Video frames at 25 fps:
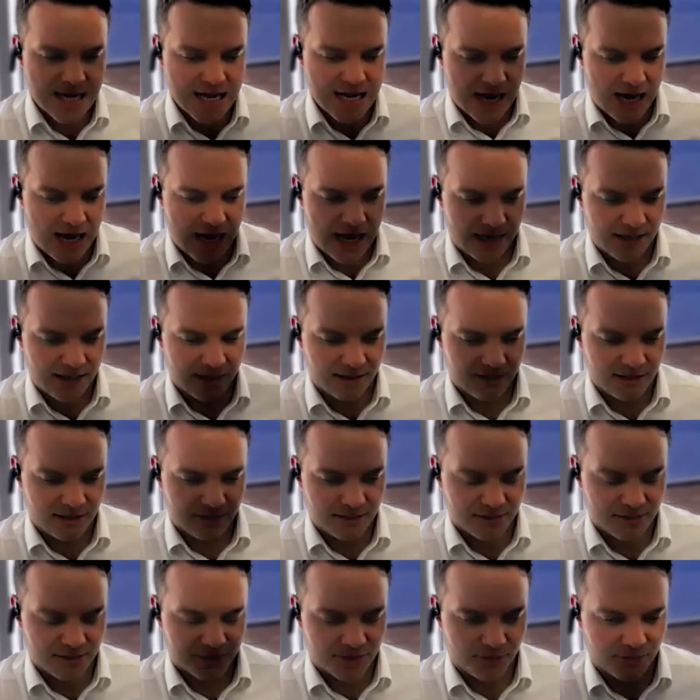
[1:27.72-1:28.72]
and
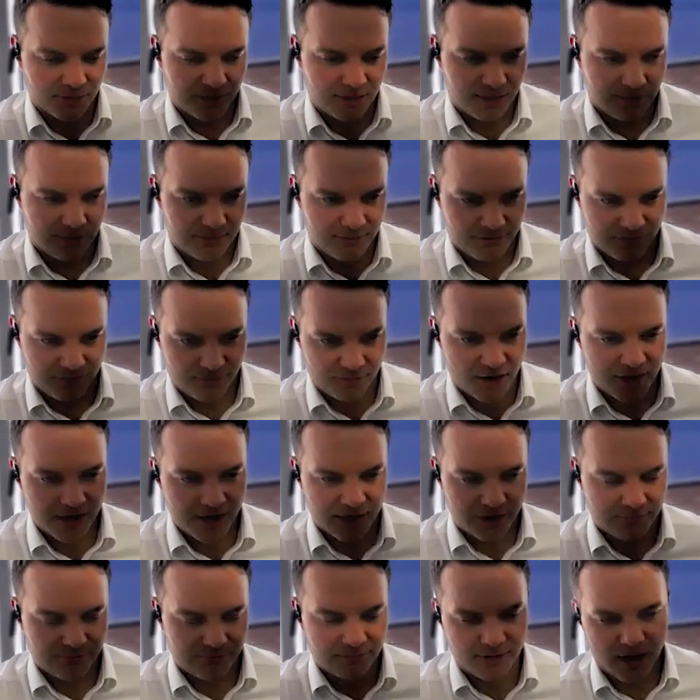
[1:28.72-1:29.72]
so
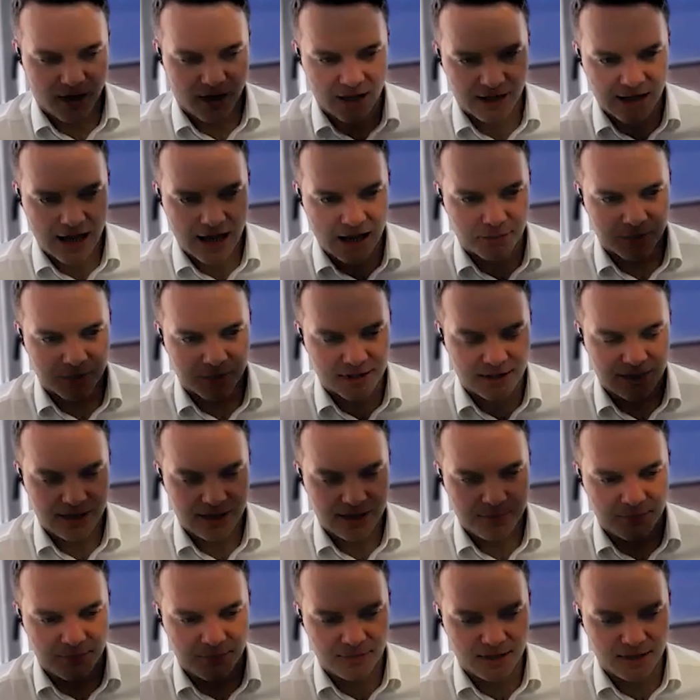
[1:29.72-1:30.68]
very high caliber team.